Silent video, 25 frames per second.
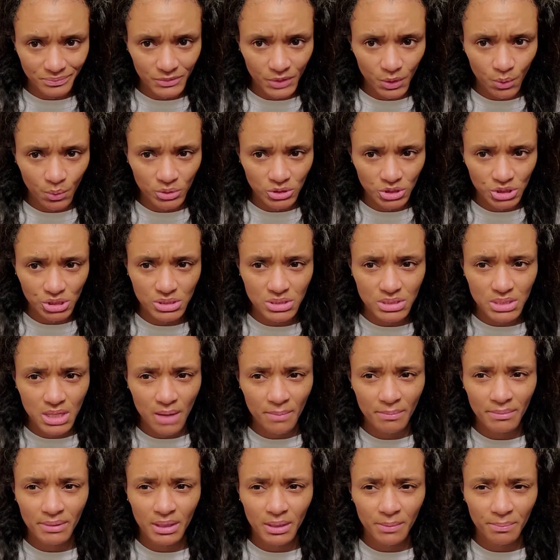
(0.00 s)
which is
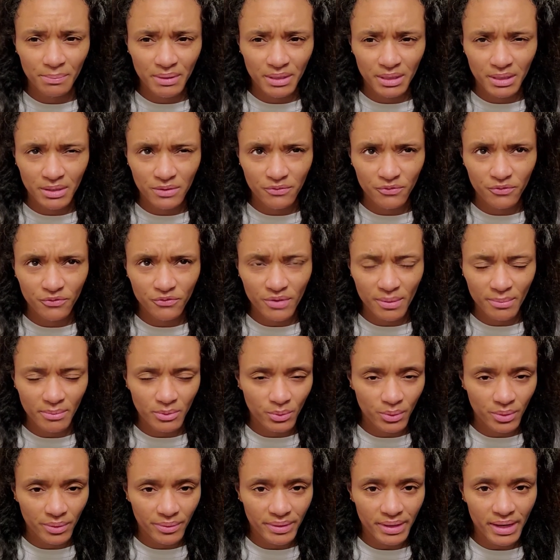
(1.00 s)
coming up in
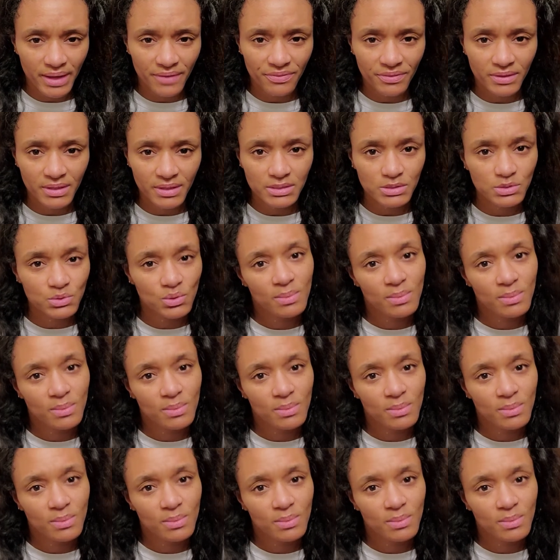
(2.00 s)
February, I think.